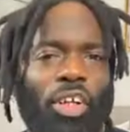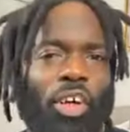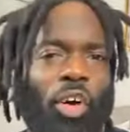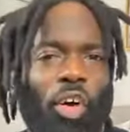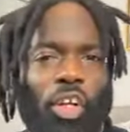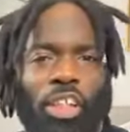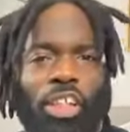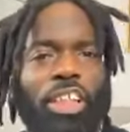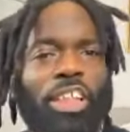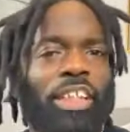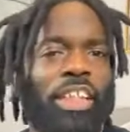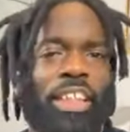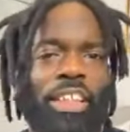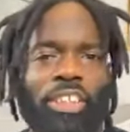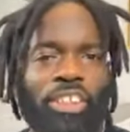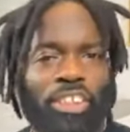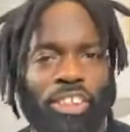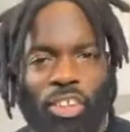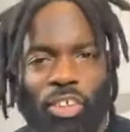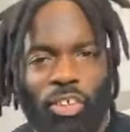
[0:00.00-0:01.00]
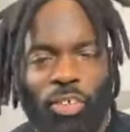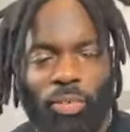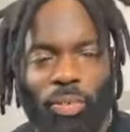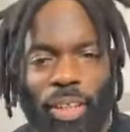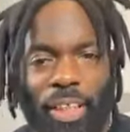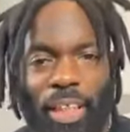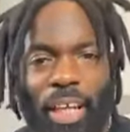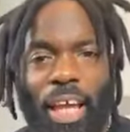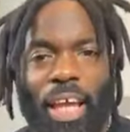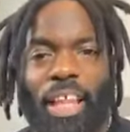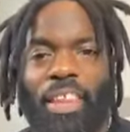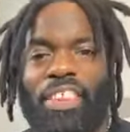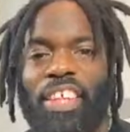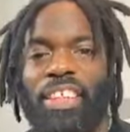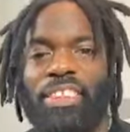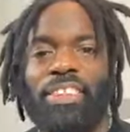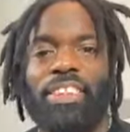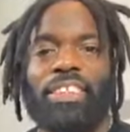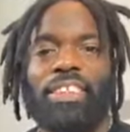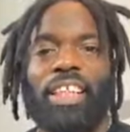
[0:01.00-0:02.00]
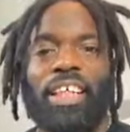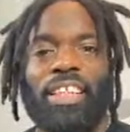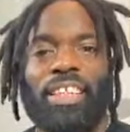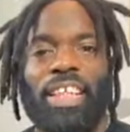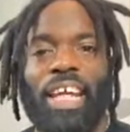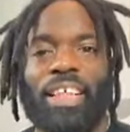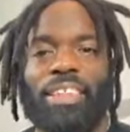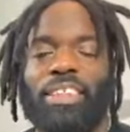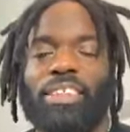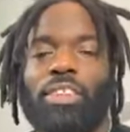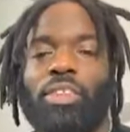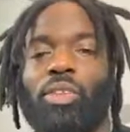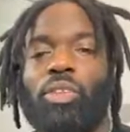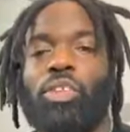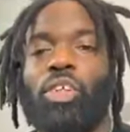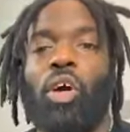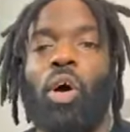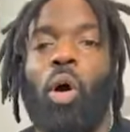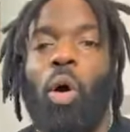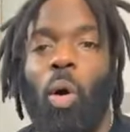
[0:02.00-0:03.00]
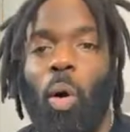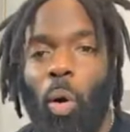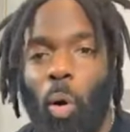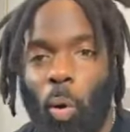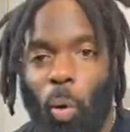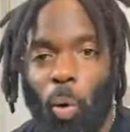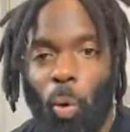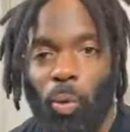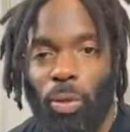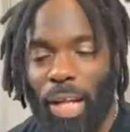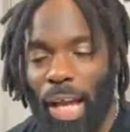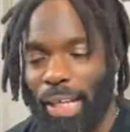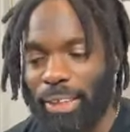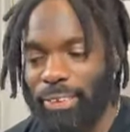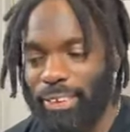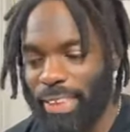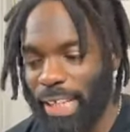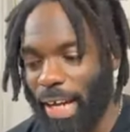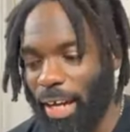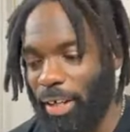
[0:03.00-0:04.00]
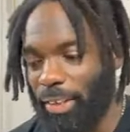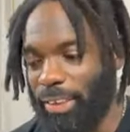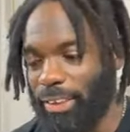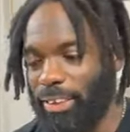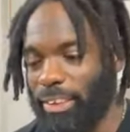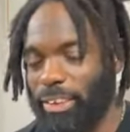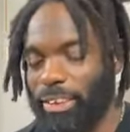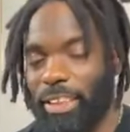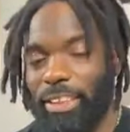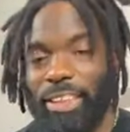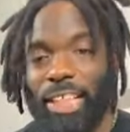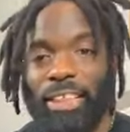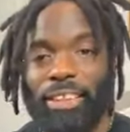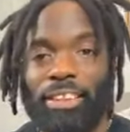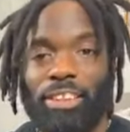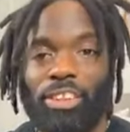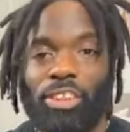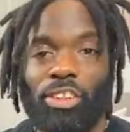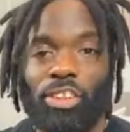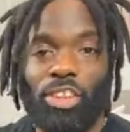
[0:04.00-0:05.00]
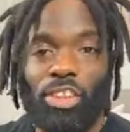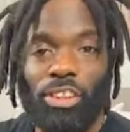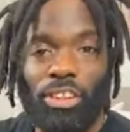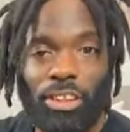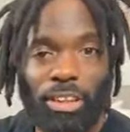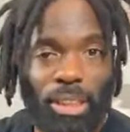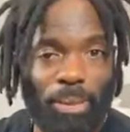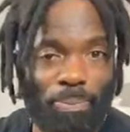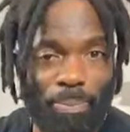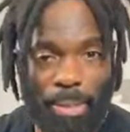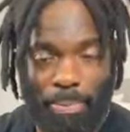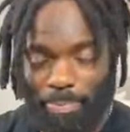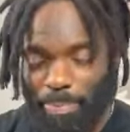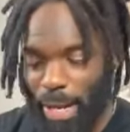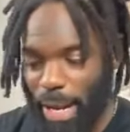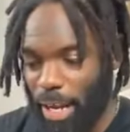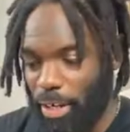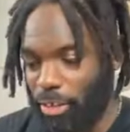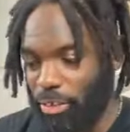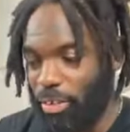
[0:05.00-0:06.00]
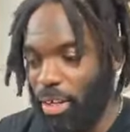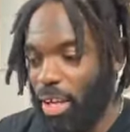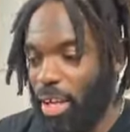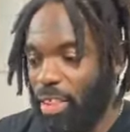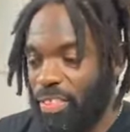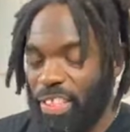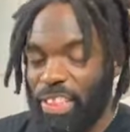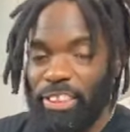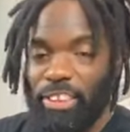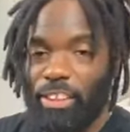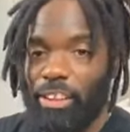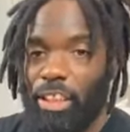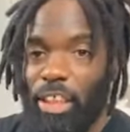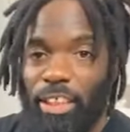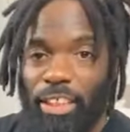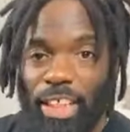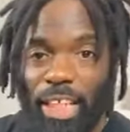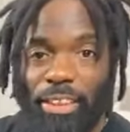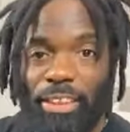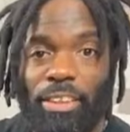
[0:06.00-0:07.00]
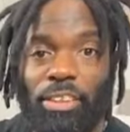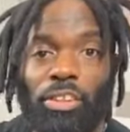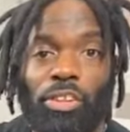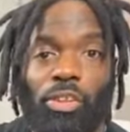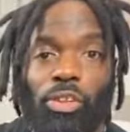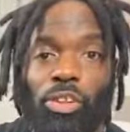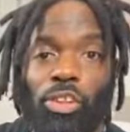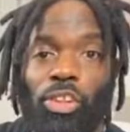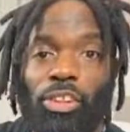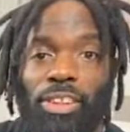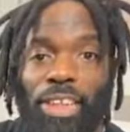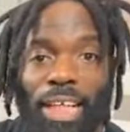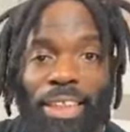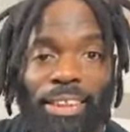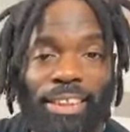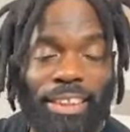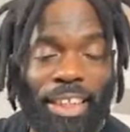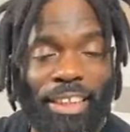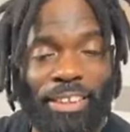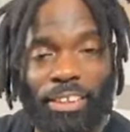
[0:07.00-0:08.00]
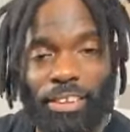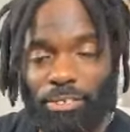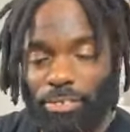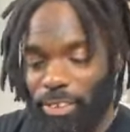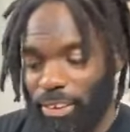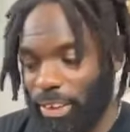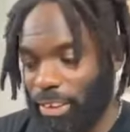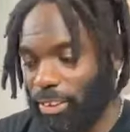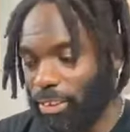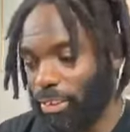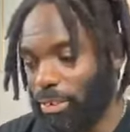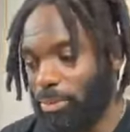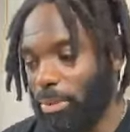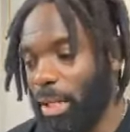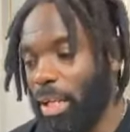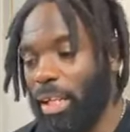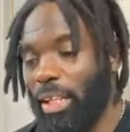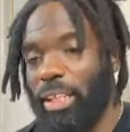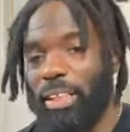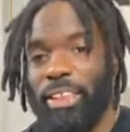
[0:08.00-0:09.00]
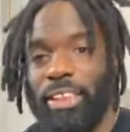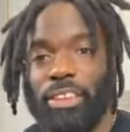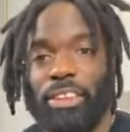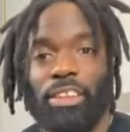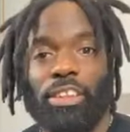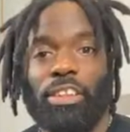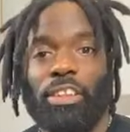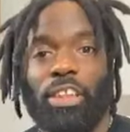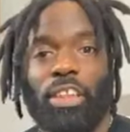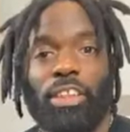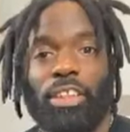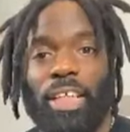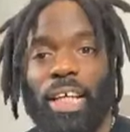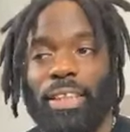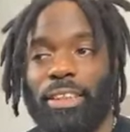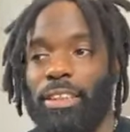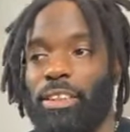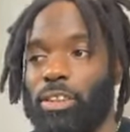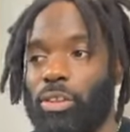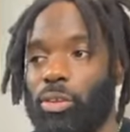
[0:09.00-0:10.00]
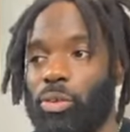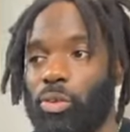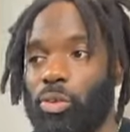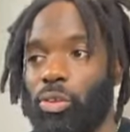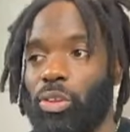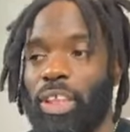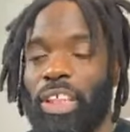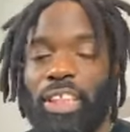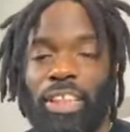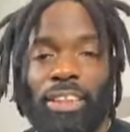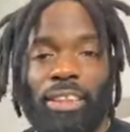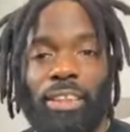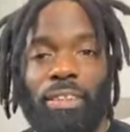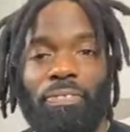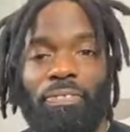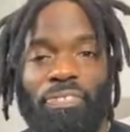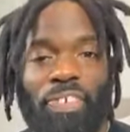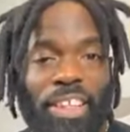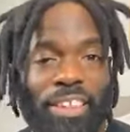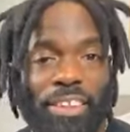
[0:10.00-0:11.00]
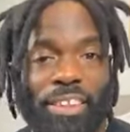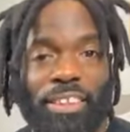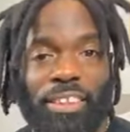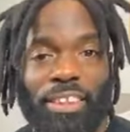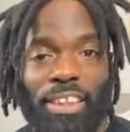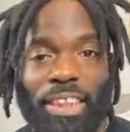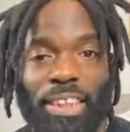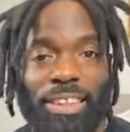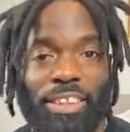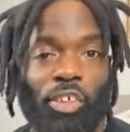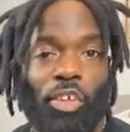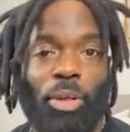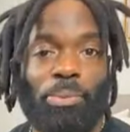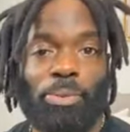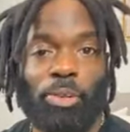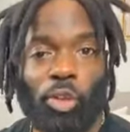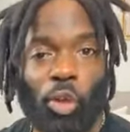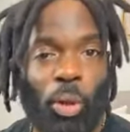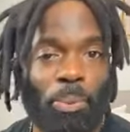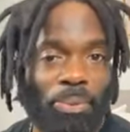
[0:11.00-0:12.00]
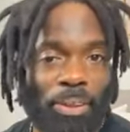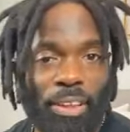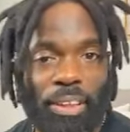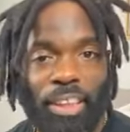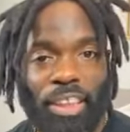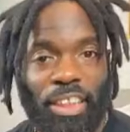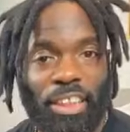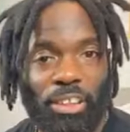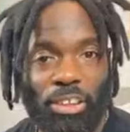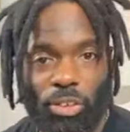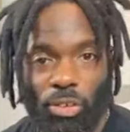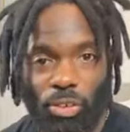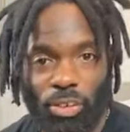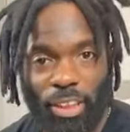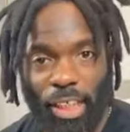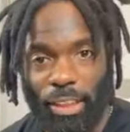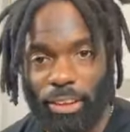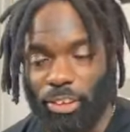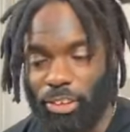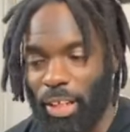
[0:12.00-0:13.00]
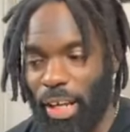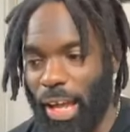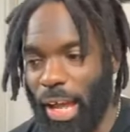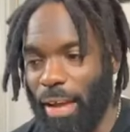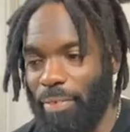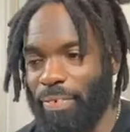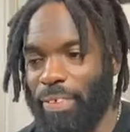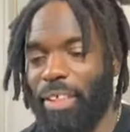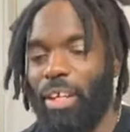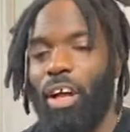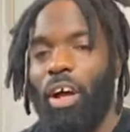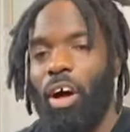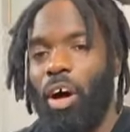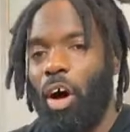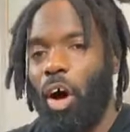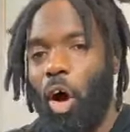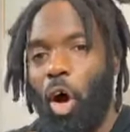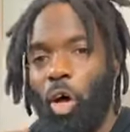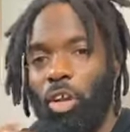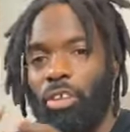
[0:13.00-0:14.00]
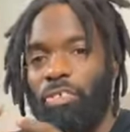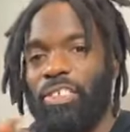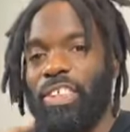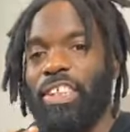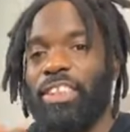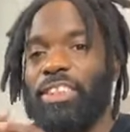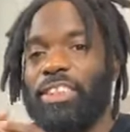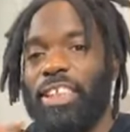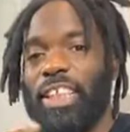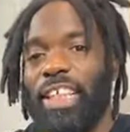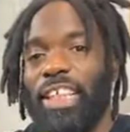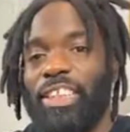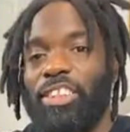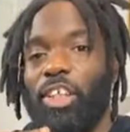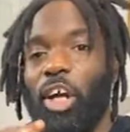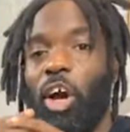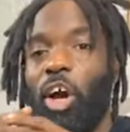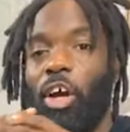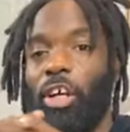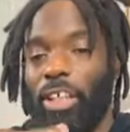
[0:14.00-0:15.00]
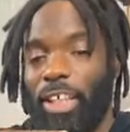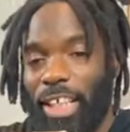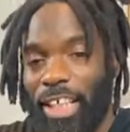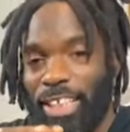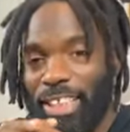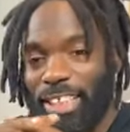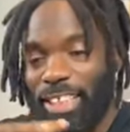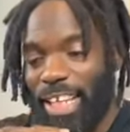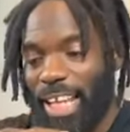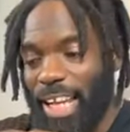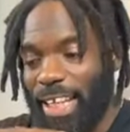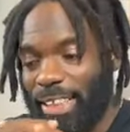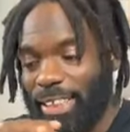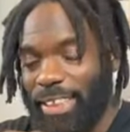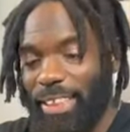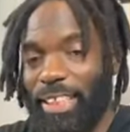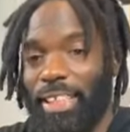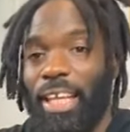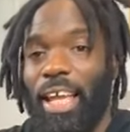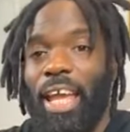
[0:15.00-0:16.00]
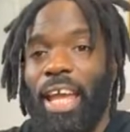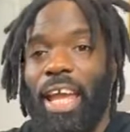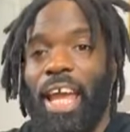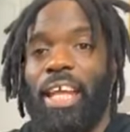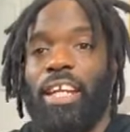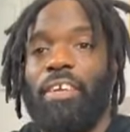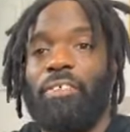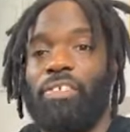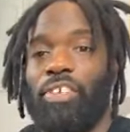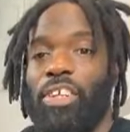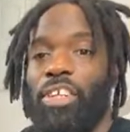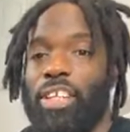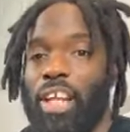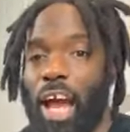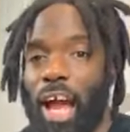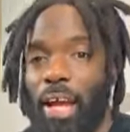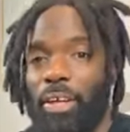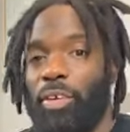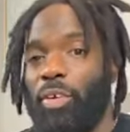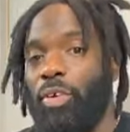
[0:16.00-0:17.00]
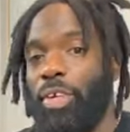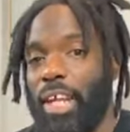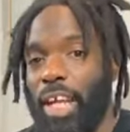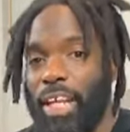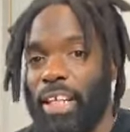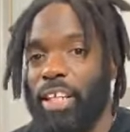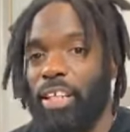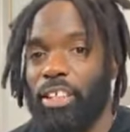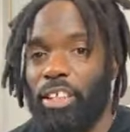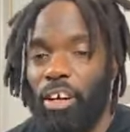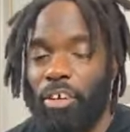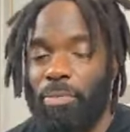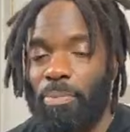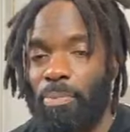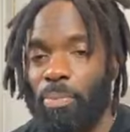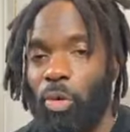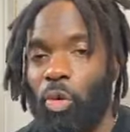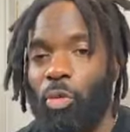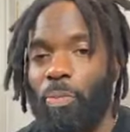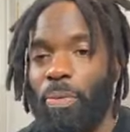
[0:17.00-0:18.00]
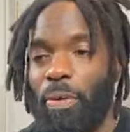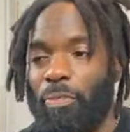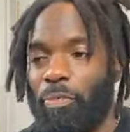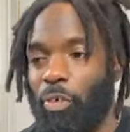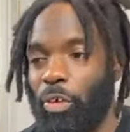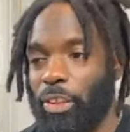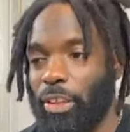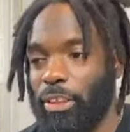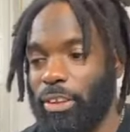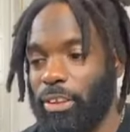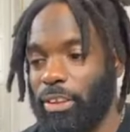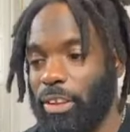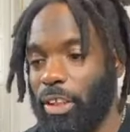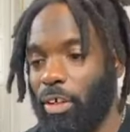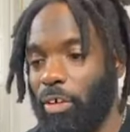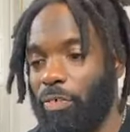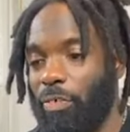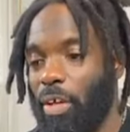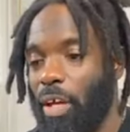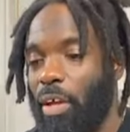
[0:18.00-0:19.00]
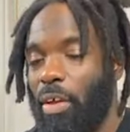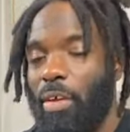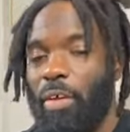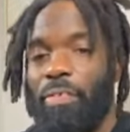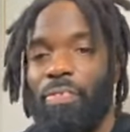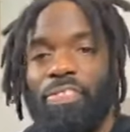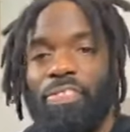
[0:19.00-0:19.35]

or looking a certain way. This is connected to your whole lifestyle. This is connected to your sleeping pattern. This is connected to your digestive system. This is connected to any deficiencies or absorption issues that you're having. All of these things are connected. And if you're not creating enough movement for yourself,